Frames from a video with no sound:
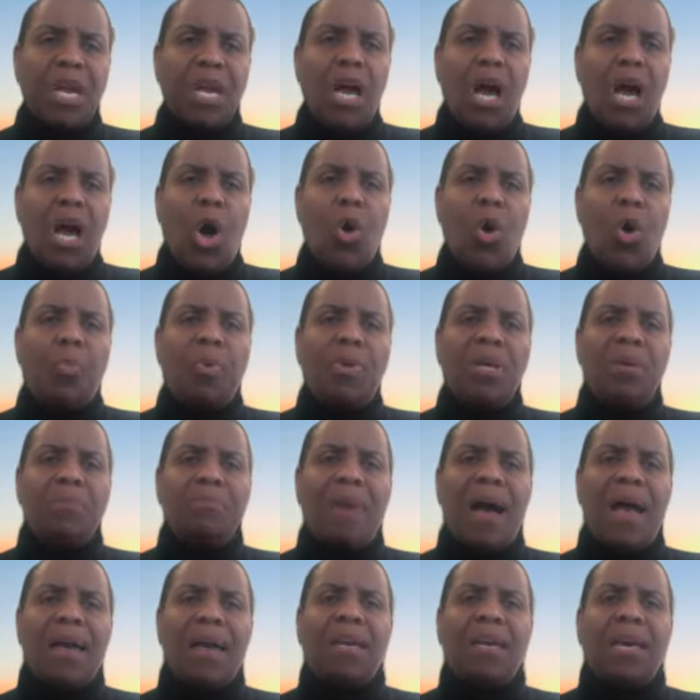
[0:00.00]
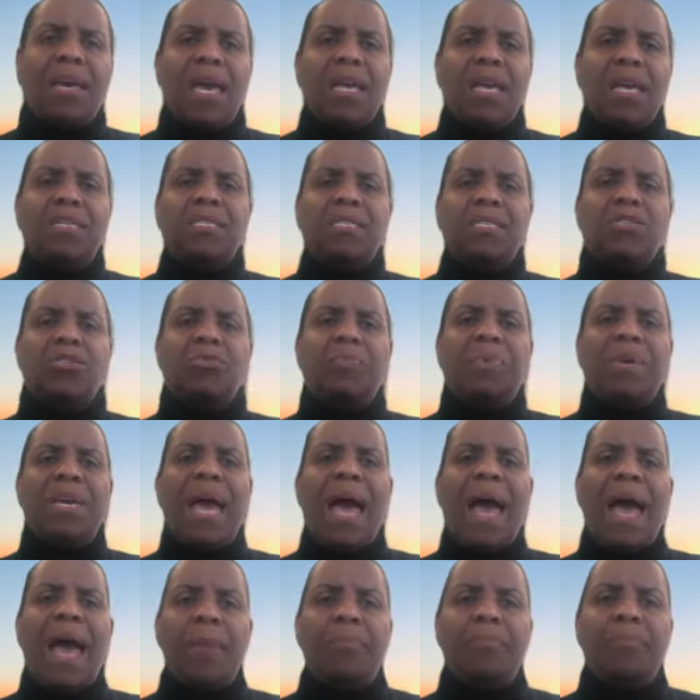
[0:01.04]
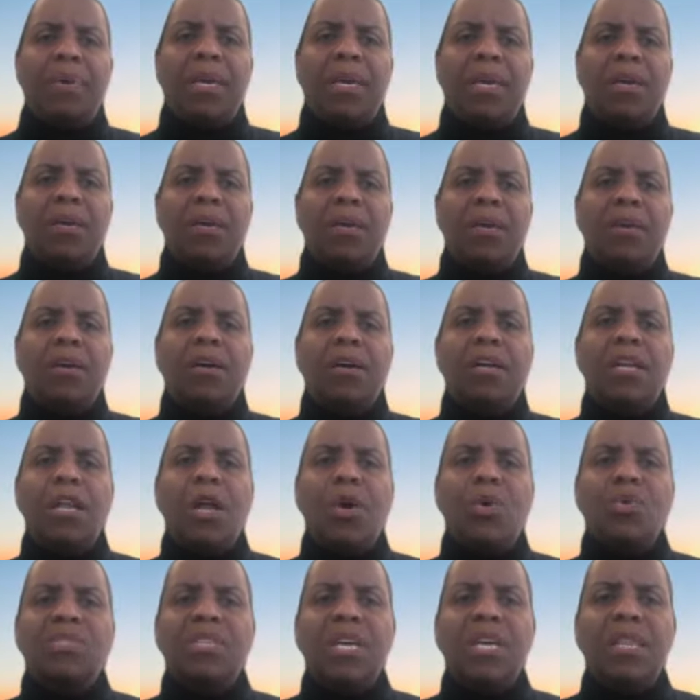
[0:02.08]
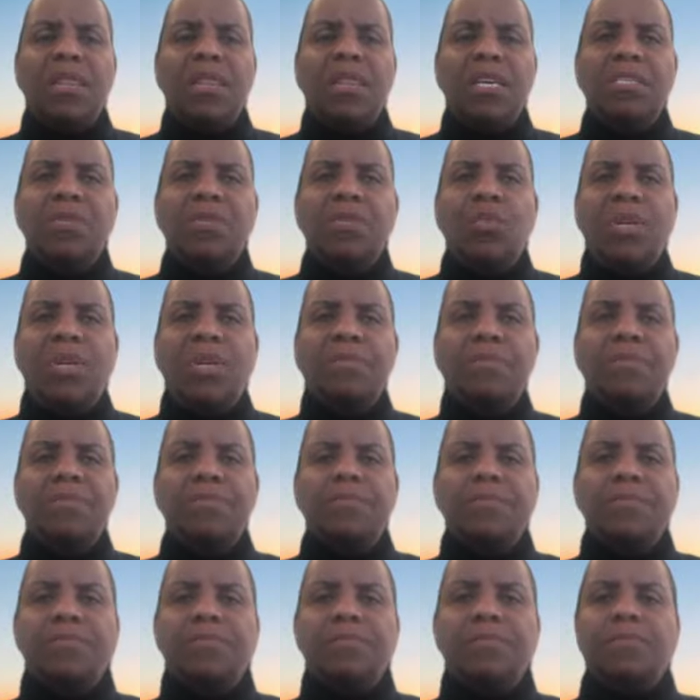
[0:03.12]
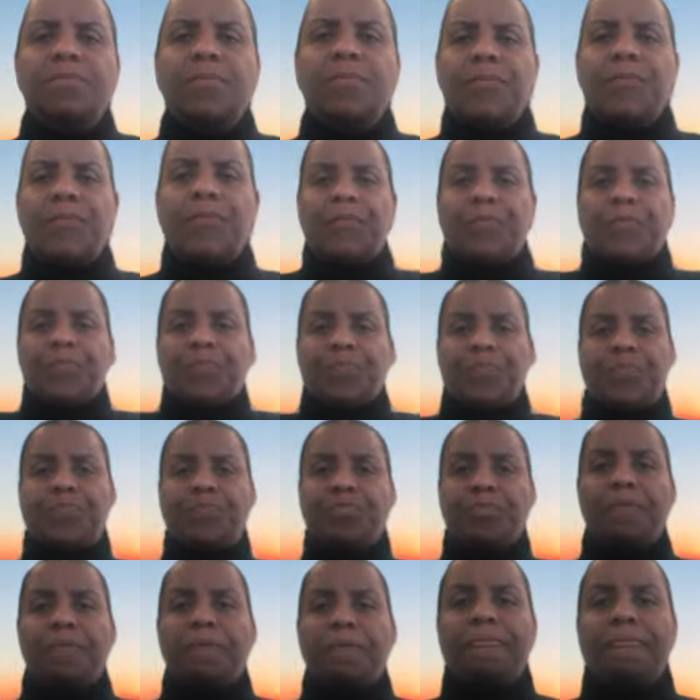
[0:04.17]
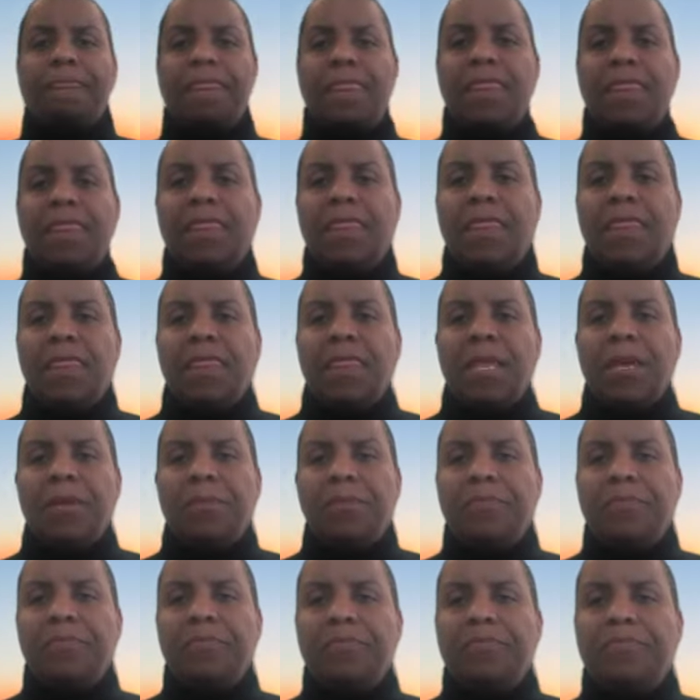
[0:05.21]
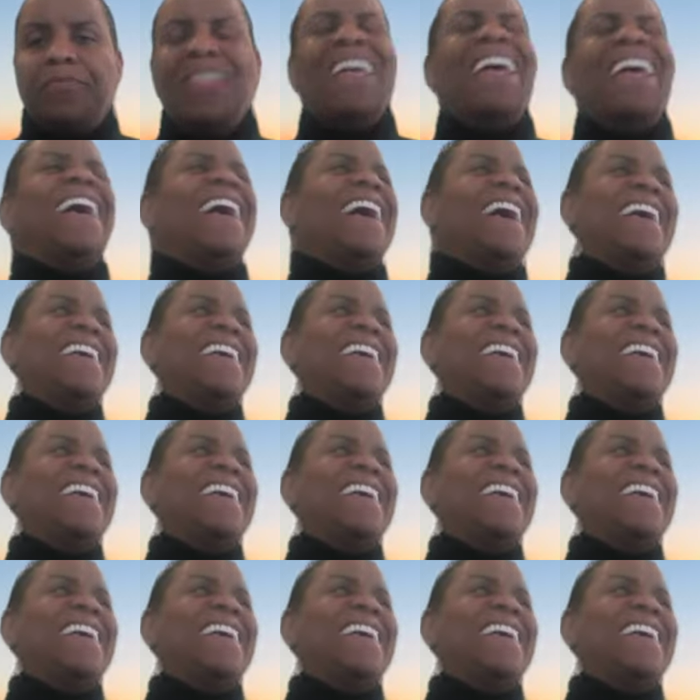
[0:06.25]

Opening my case to be happy, closing this one. Wow. Wow.